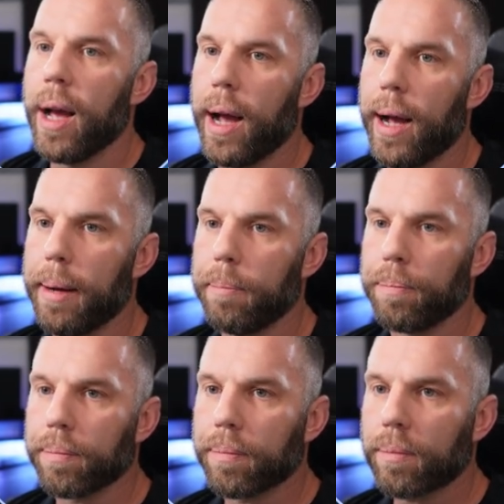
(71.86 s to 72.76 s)

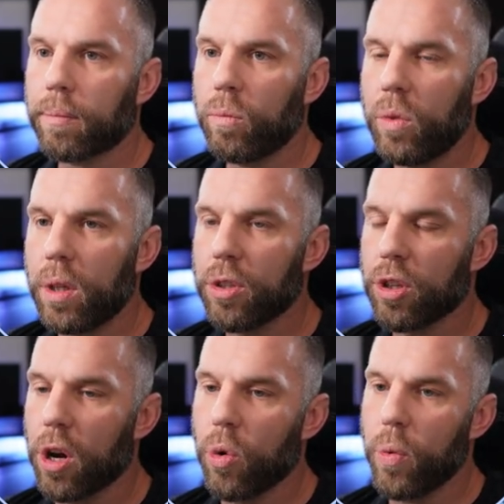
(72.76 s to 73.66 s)
Um,
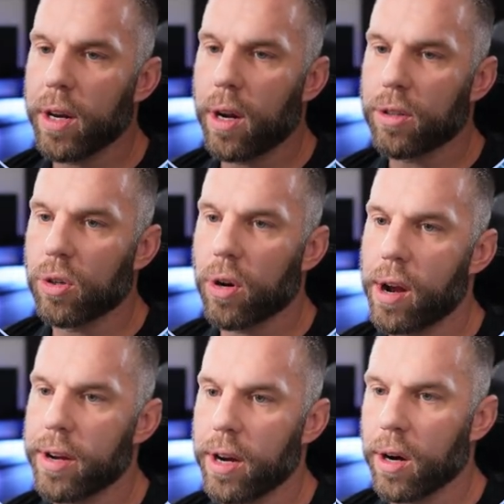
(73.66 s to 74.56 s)
so we can also go
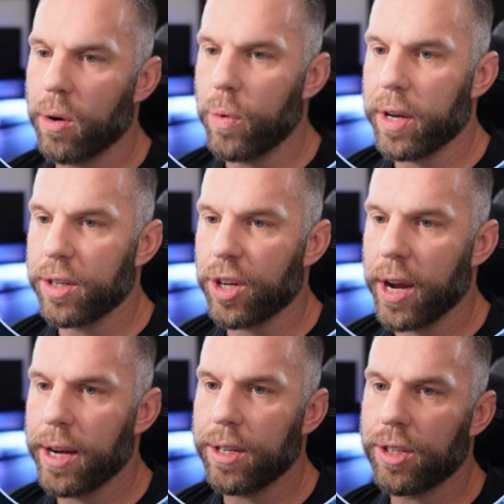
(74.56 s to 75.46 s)
down here, we can
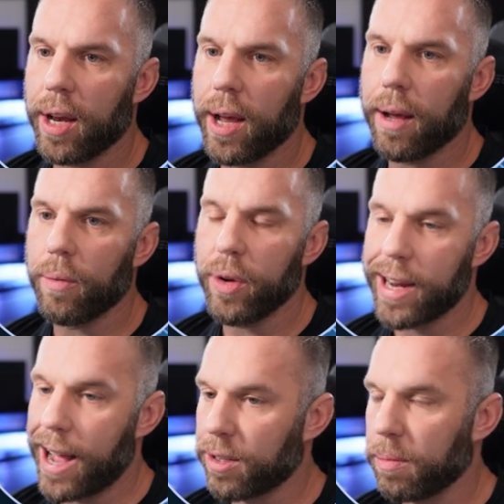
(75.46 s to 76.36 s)
change, uh, we can
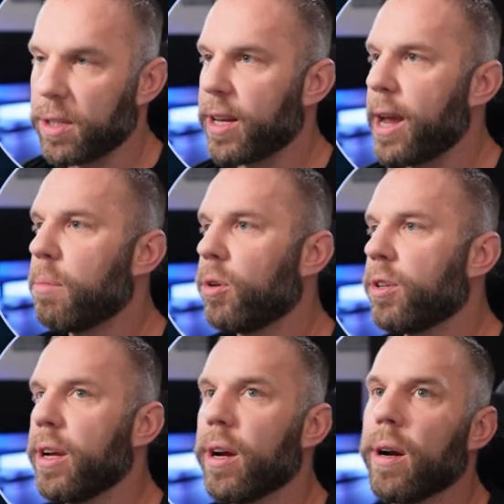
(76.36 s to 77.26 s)
add some disabled
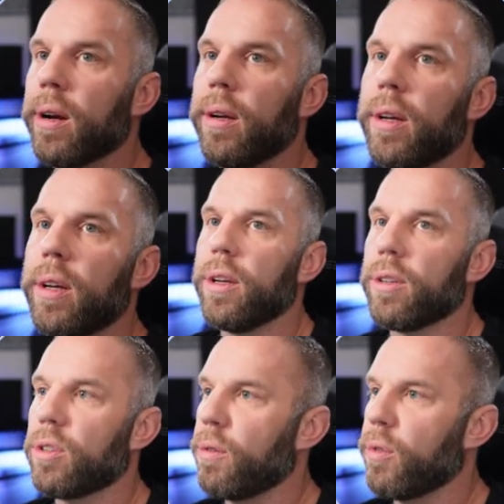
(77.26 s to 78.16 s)
here.
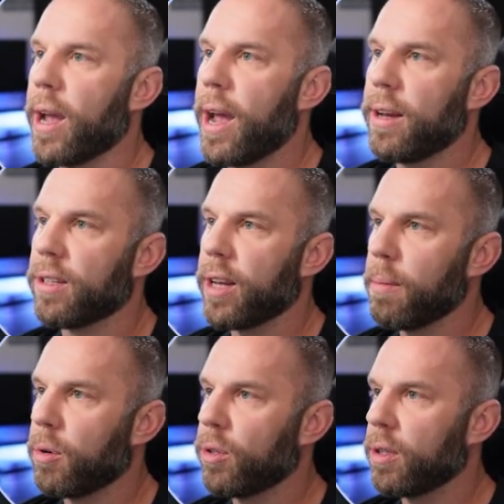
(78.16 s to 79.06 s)
So if we add
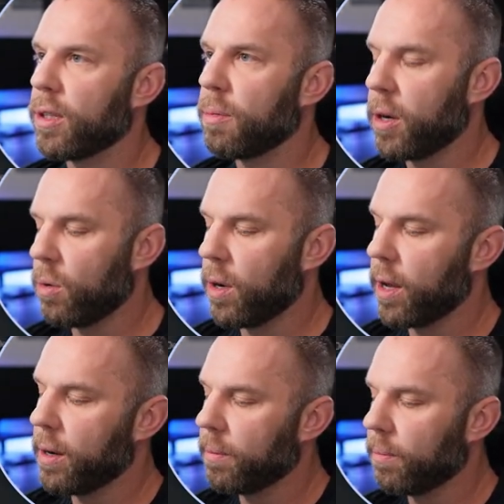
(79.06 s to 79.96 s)
disabled to this middle
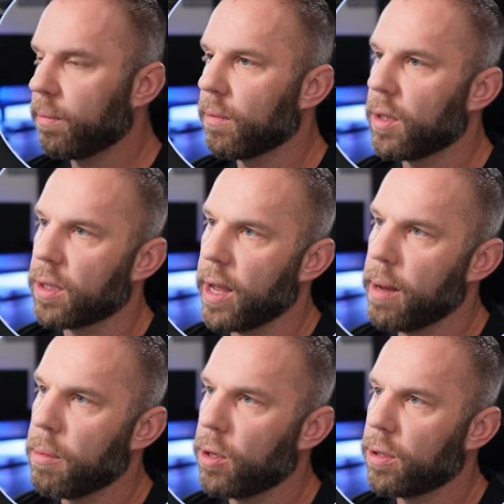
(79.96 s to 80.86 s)
one,
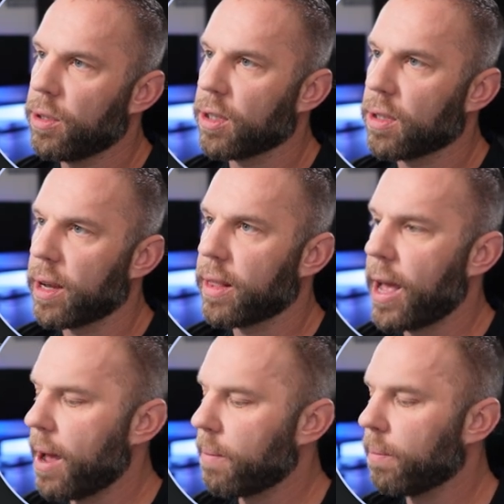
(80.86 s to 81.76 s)
disabled, just like
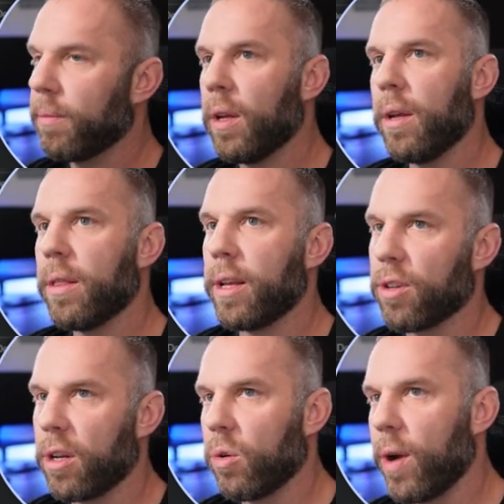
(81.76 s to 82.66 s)
that that's
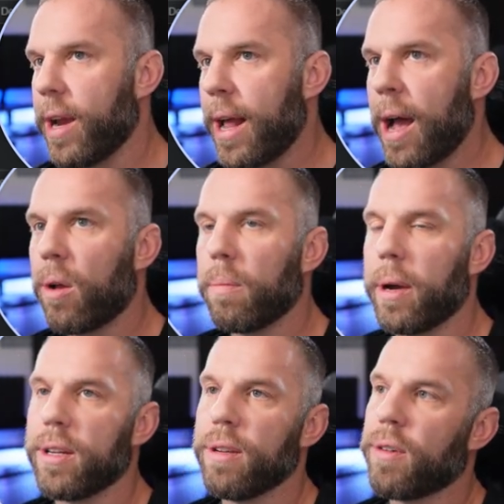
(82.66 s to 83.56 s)
going to gray it out
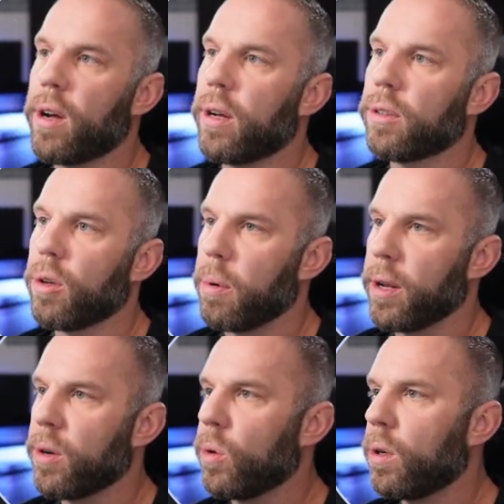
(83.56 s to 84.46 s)
by default. So
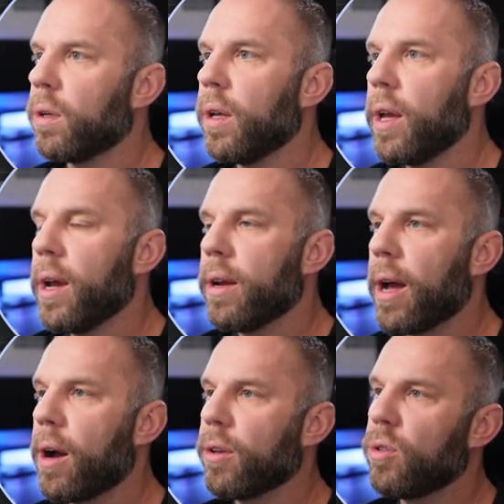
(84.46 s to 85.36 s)
pretty cool.
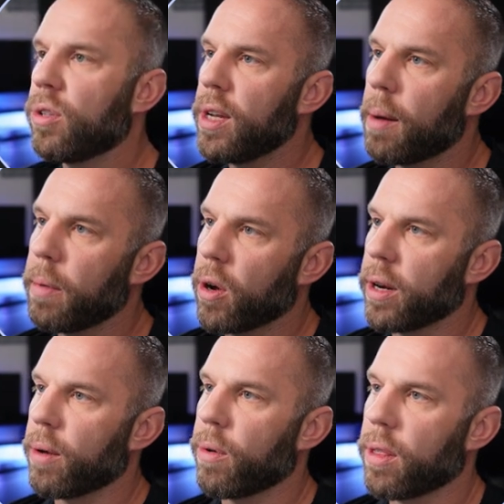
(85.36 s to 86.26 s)
Now you see, I'm going to go ahead
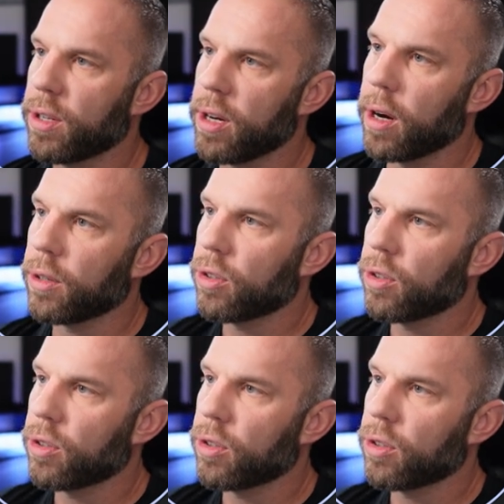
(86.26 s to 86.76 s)
and get rid of this here.